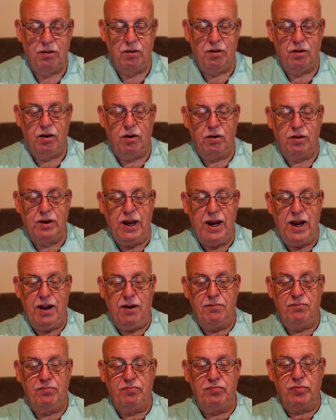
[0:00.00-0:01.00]

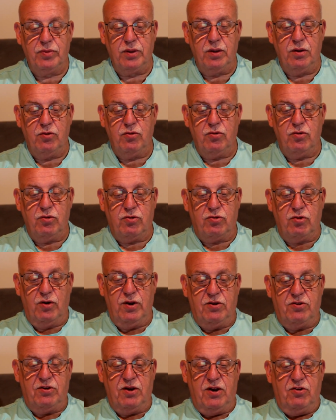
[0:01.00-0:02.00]
Okay, so
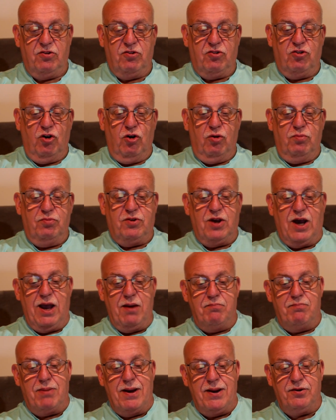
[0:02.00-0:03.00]
it says soap
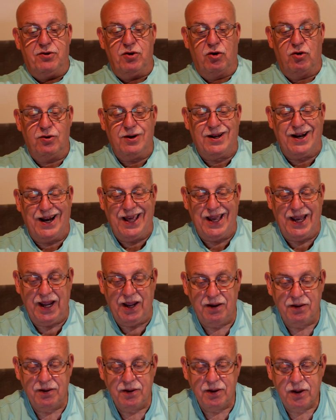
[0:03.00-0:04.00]
type bentone clay.
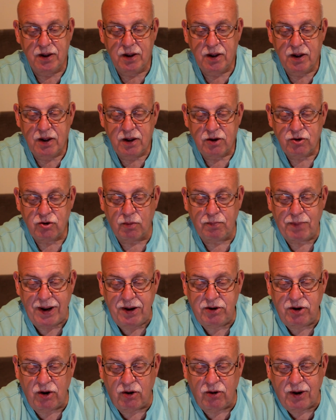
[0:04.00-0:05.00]
So
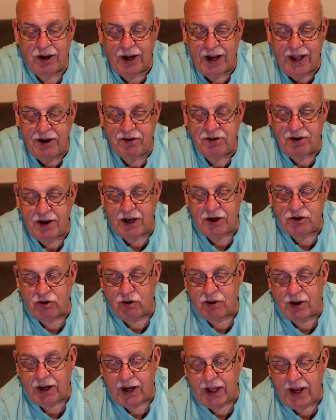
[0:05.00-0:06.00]
bentone clay is a
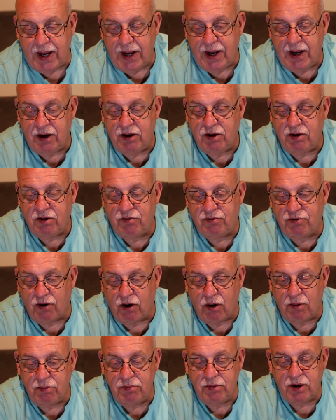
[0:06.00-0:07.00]
natural clay. It is
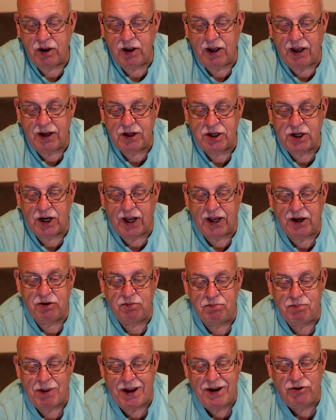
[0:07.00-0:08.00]
formed, actually it's
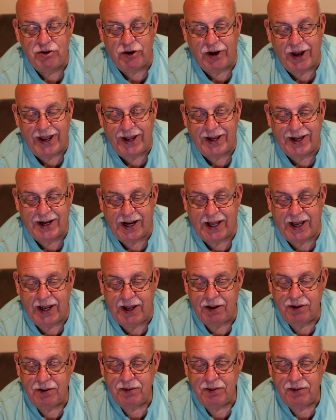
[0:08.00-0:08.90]
bentonite clay.